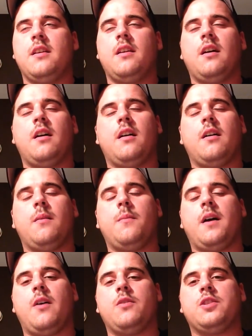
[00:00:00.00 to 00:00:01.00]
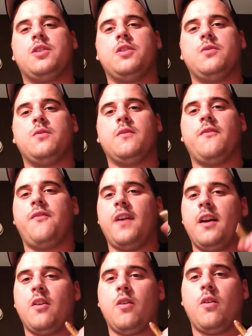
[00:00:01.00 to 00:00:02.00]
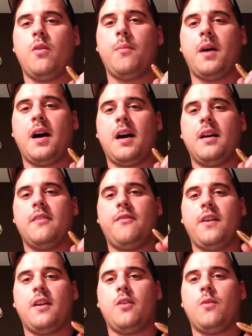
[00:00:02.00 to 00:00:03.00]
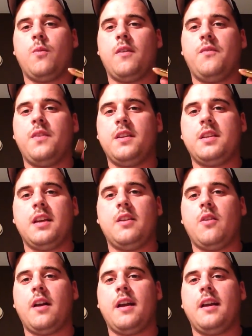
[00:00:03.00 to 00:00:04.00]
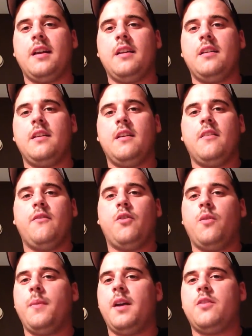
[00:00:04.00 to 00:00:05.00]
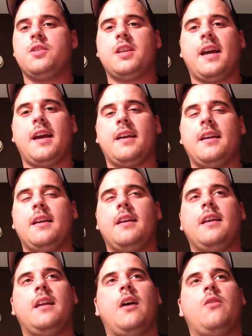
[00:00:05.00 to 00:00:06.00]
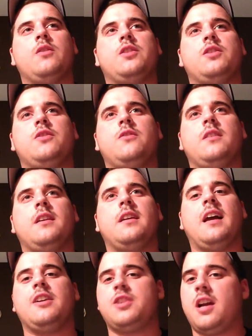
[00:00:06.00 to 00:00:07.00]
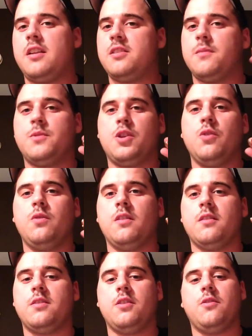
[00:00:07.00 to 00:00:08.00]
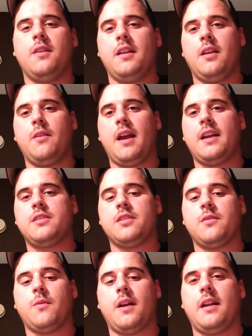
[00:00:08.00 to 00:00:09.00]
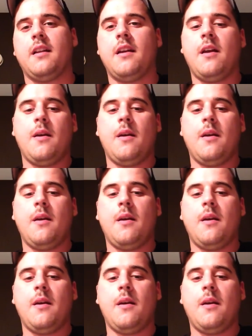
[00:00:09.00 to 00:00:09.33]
I was shooting Federal 115 grain, full metal jacket, and I shot some Tula too, and it actually ran.